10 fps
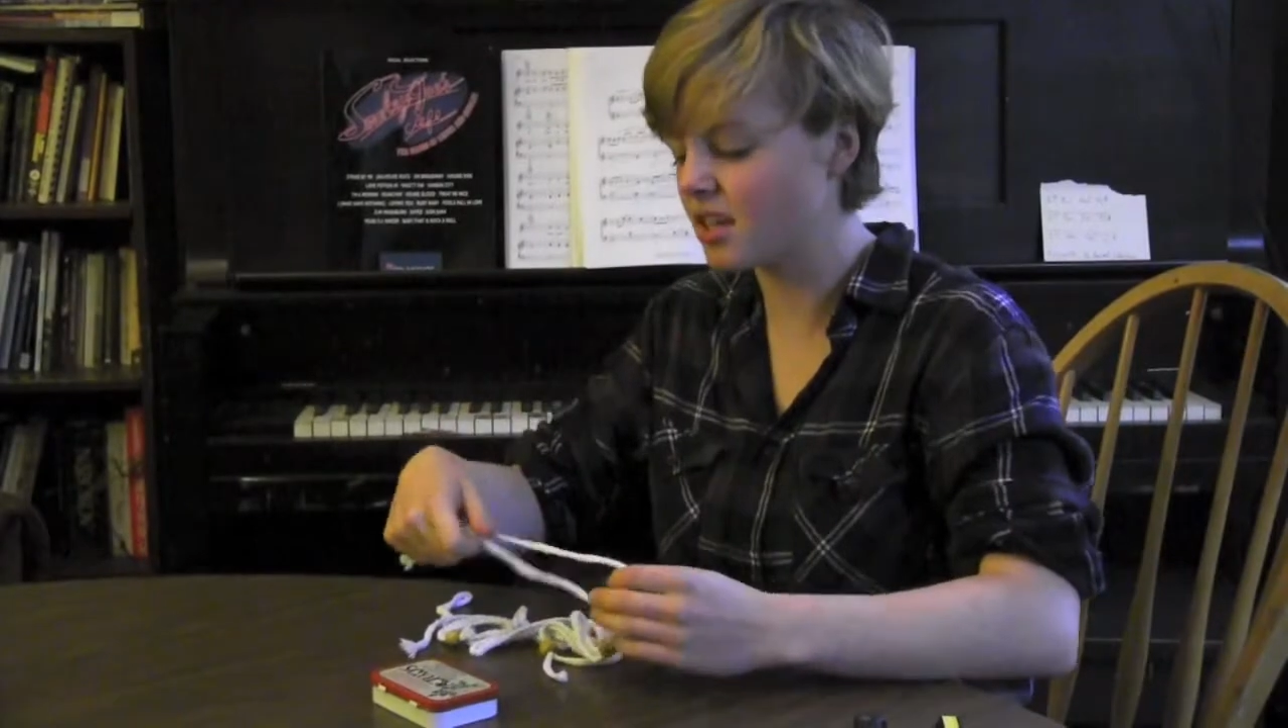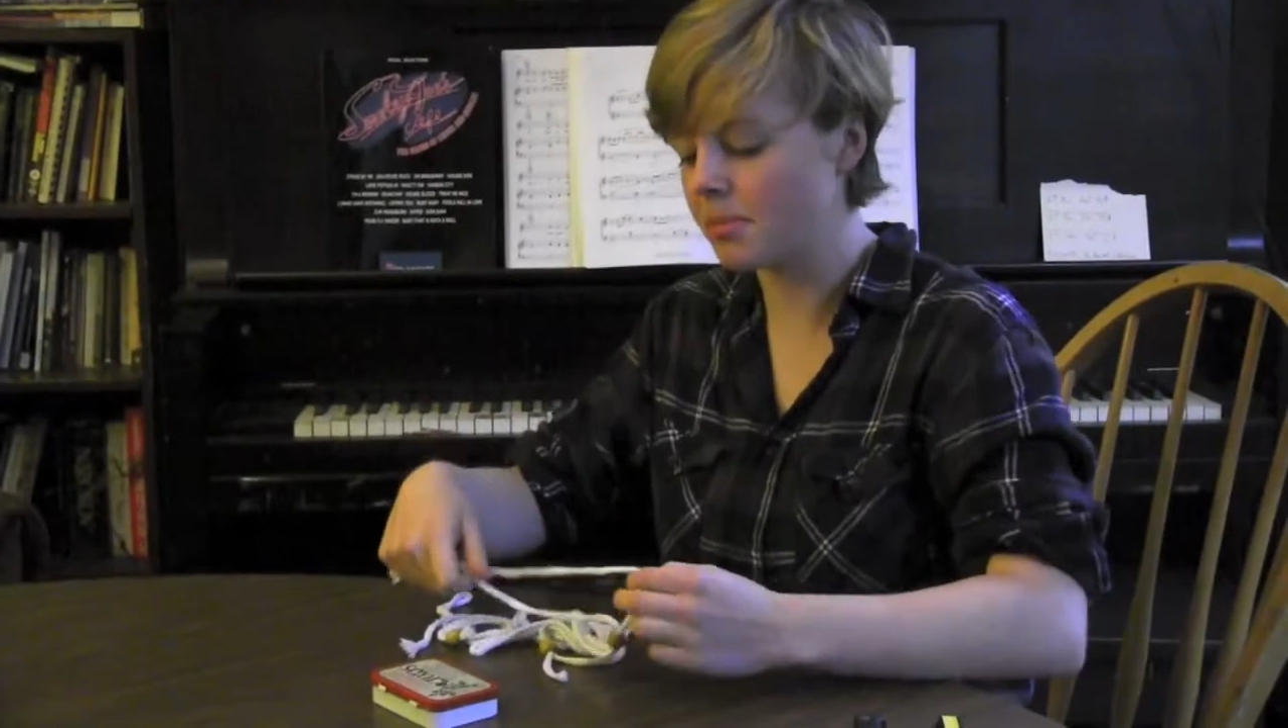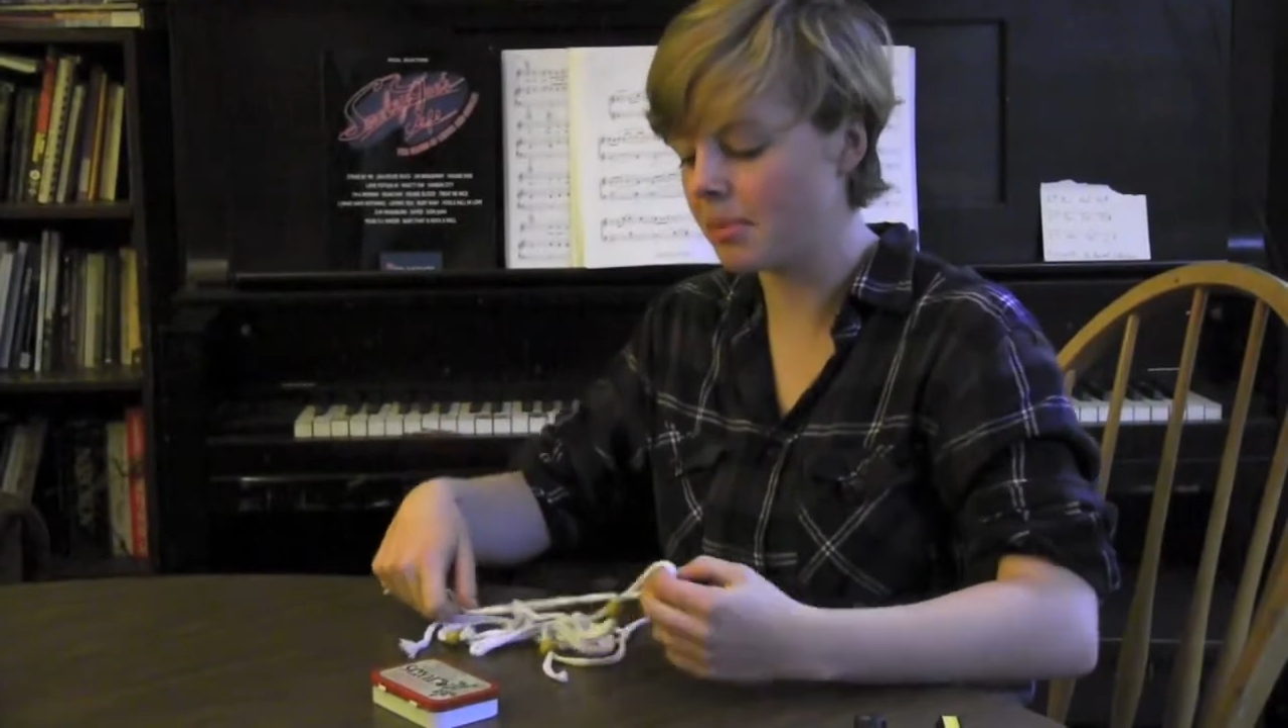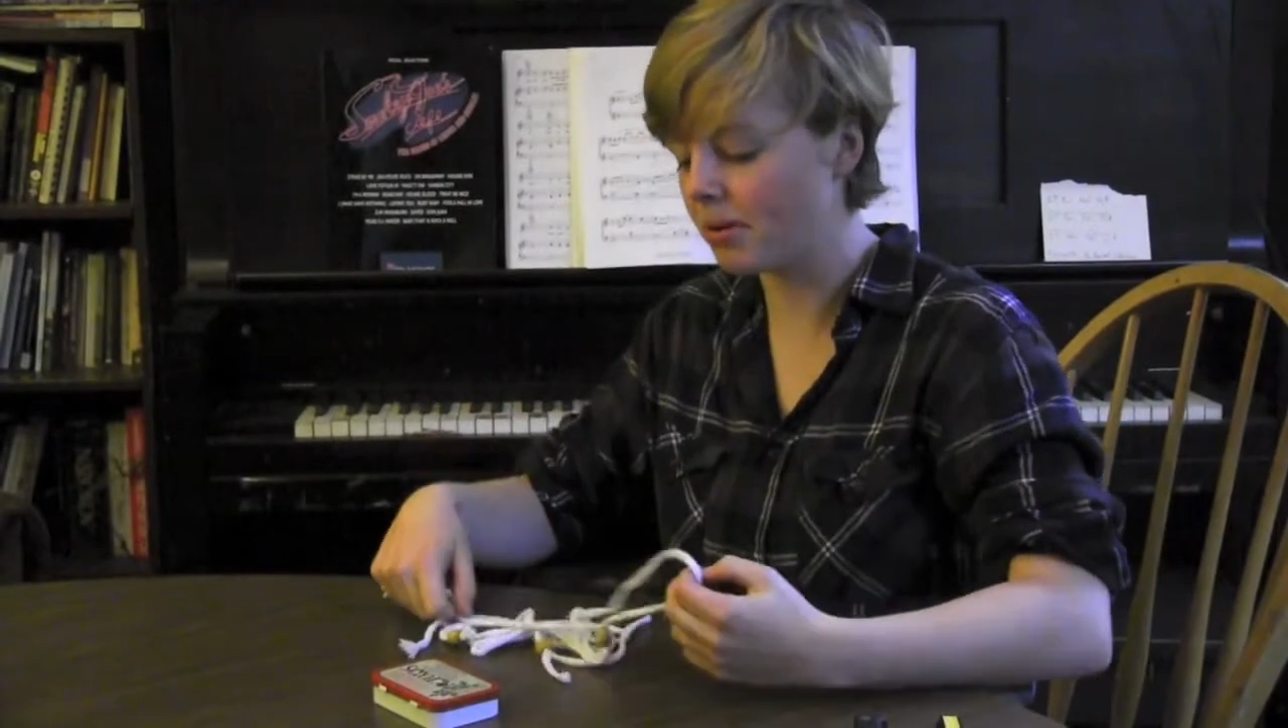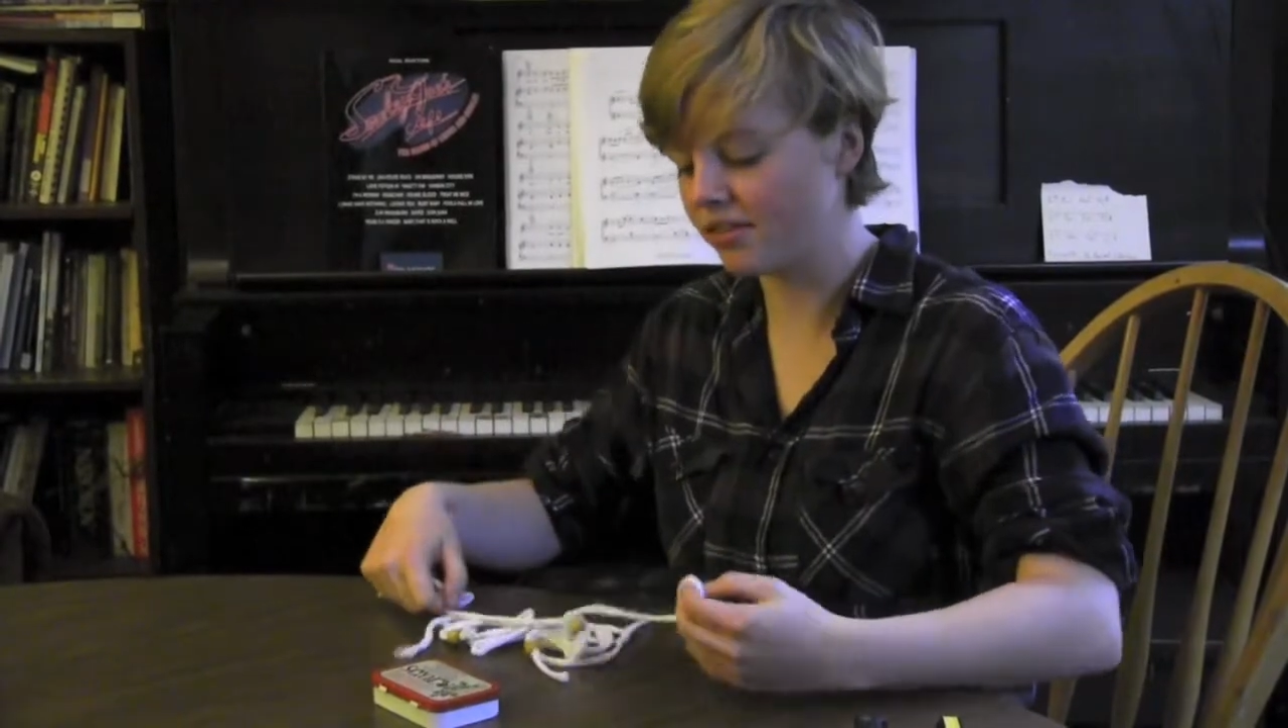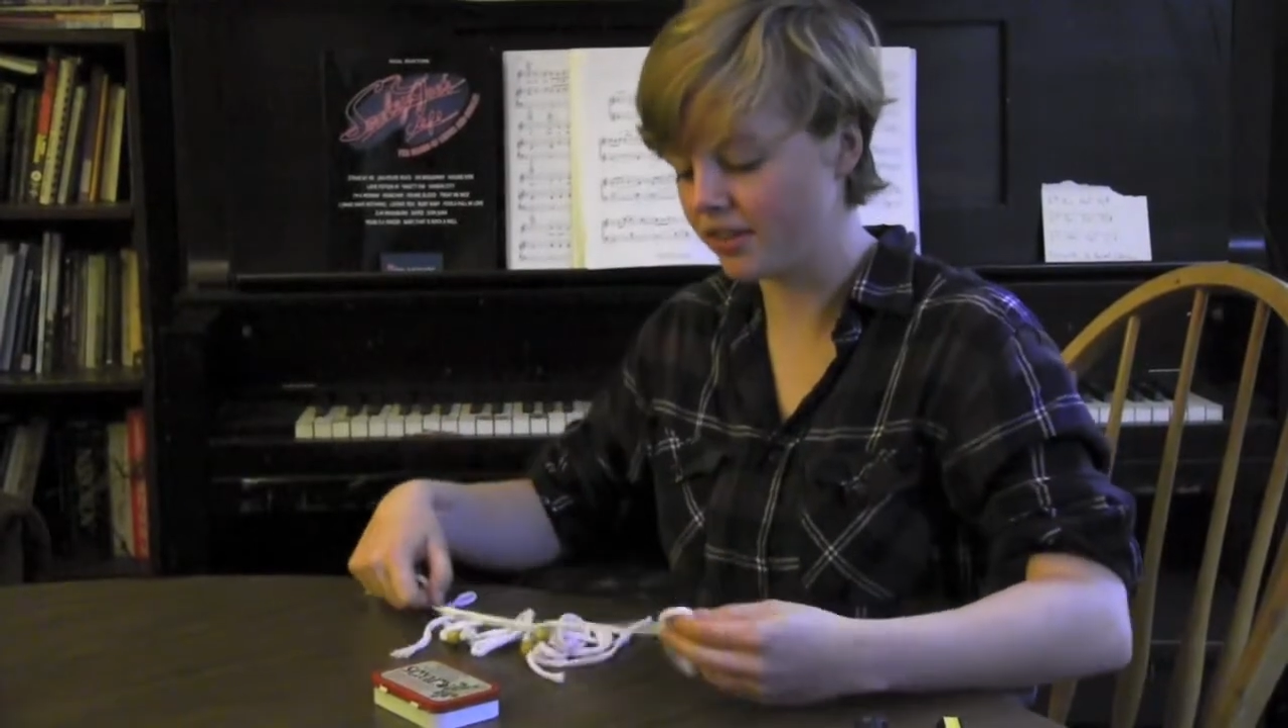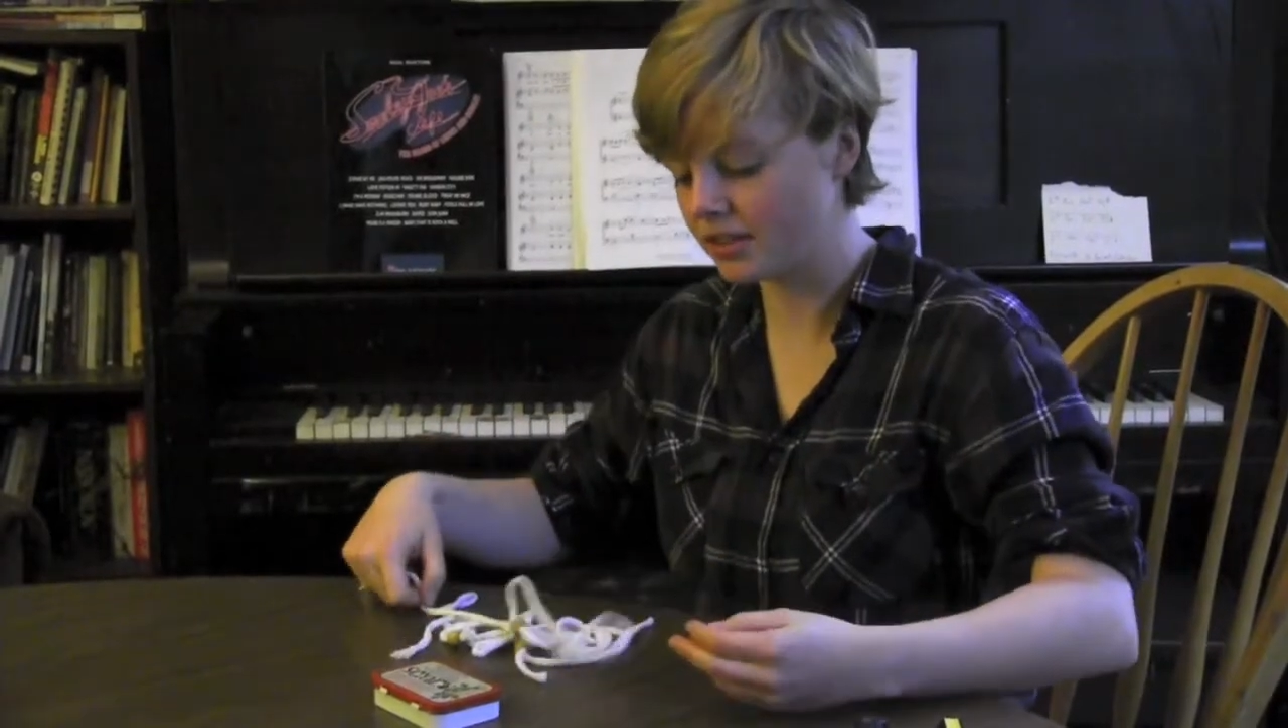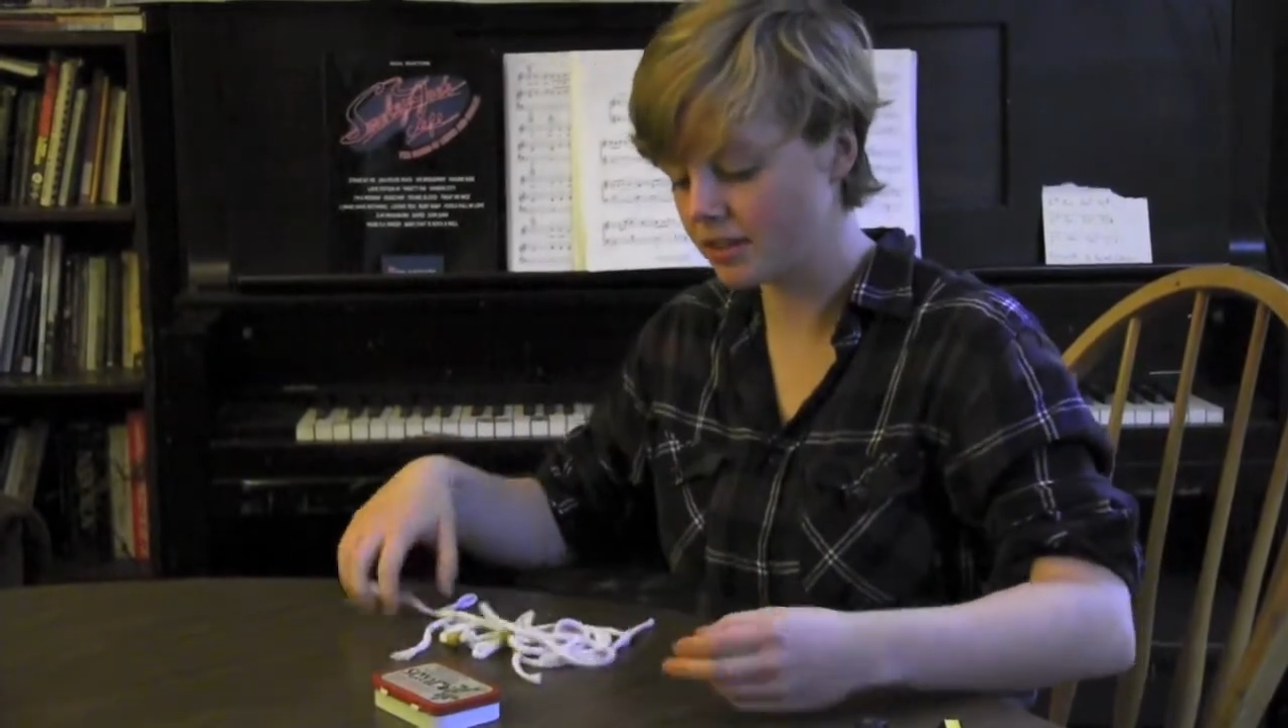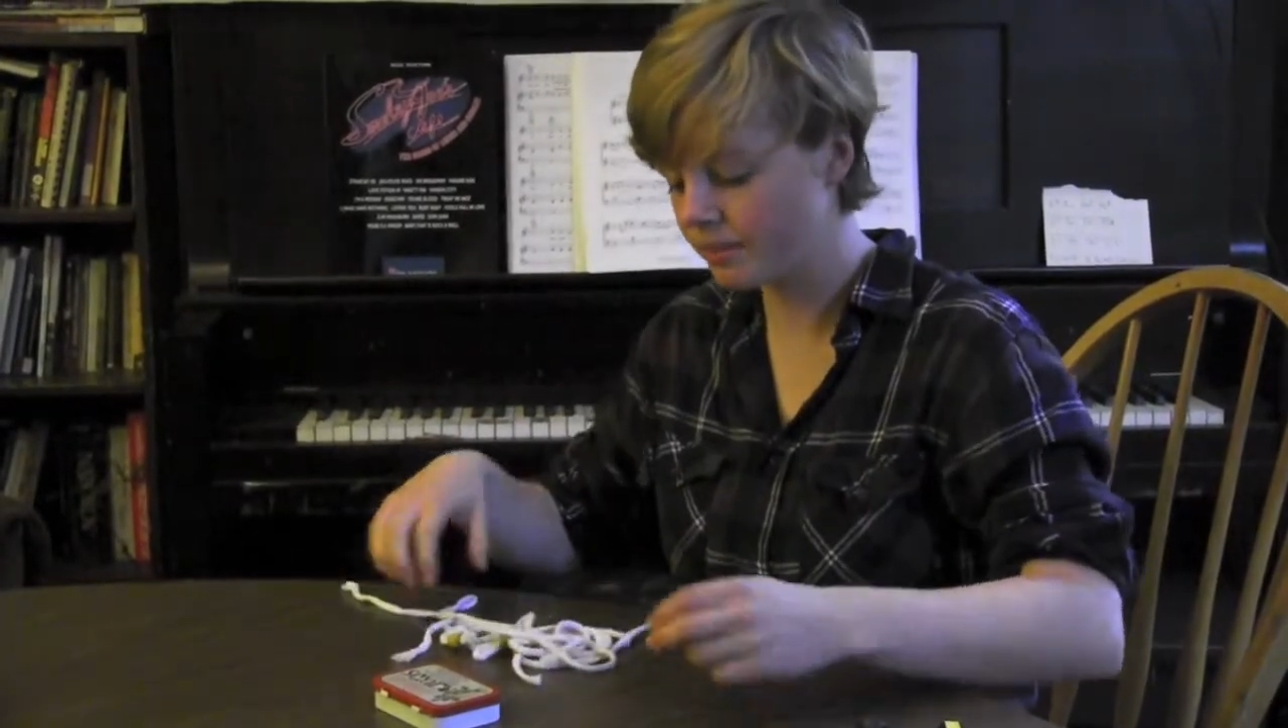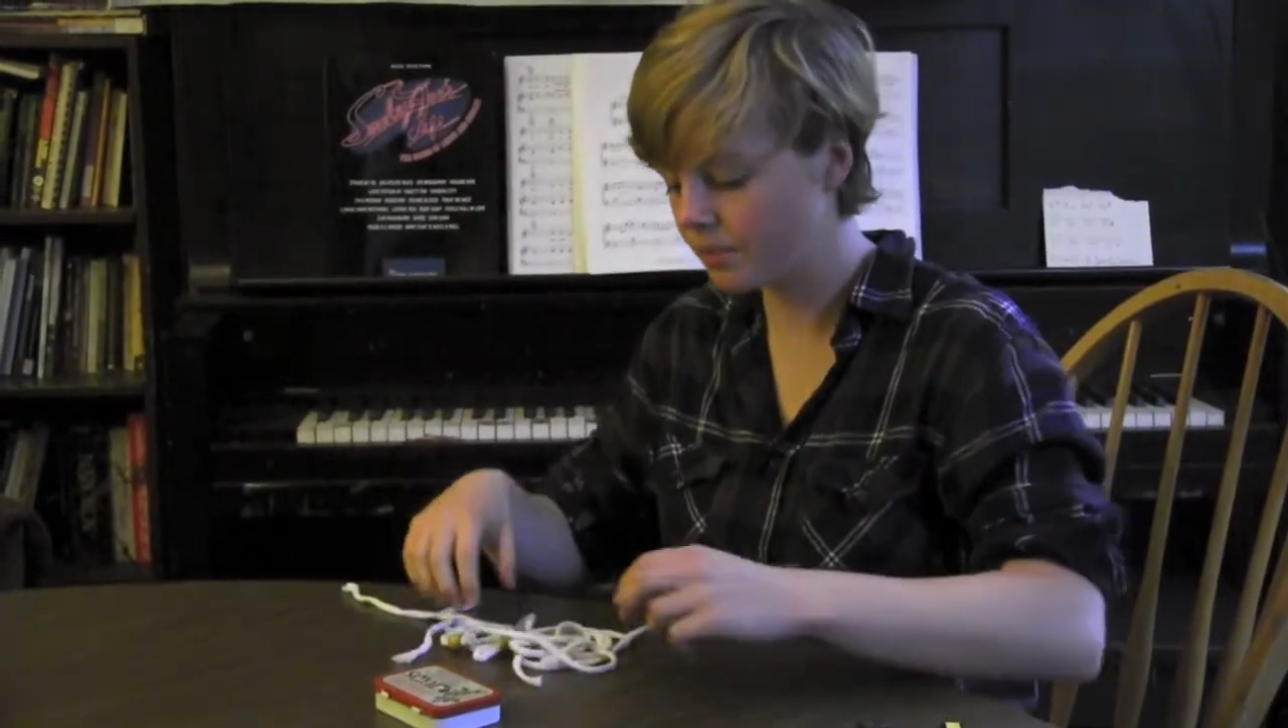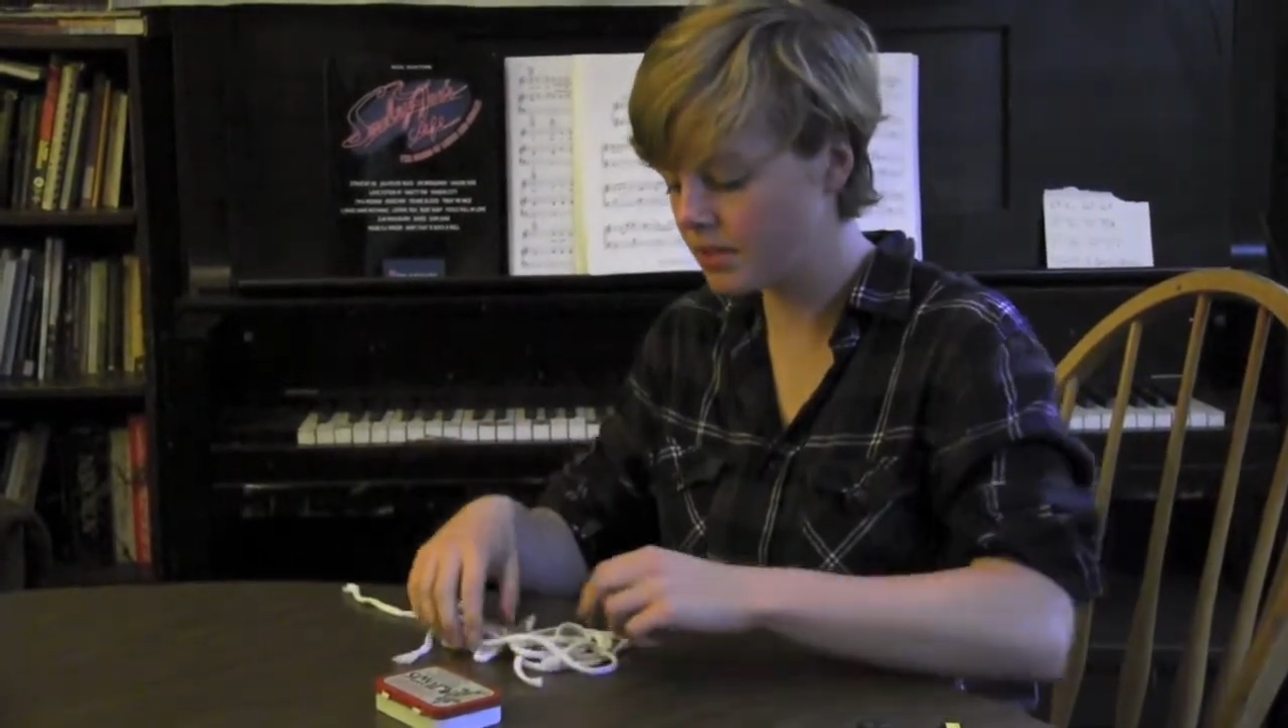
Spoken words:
is going to be perfect.